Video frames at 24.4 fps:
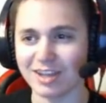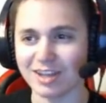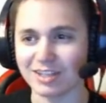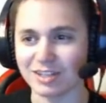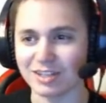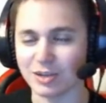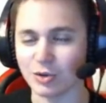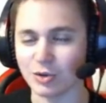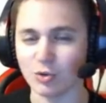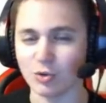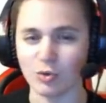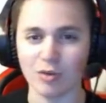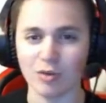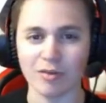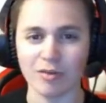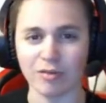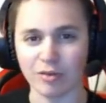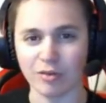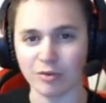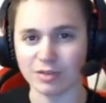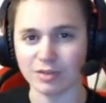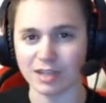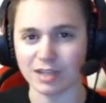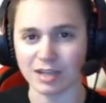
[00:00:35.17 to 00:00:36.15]
so
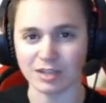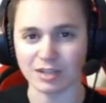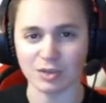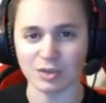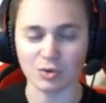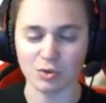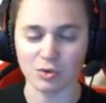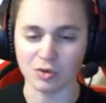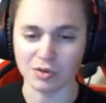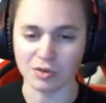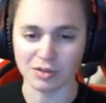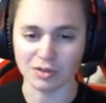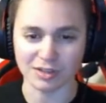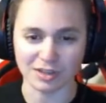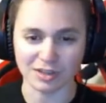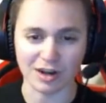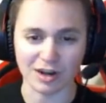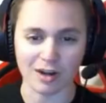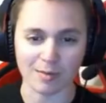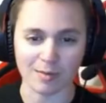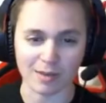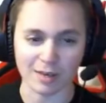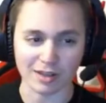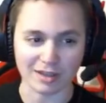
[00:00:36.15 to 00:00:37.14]
whoever was at school,
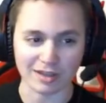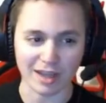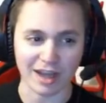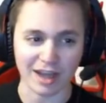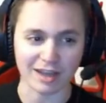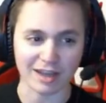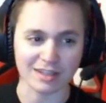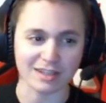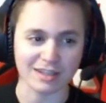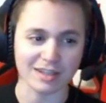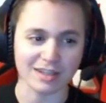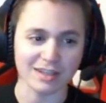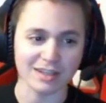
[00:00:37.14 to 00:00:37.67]
sorry about that.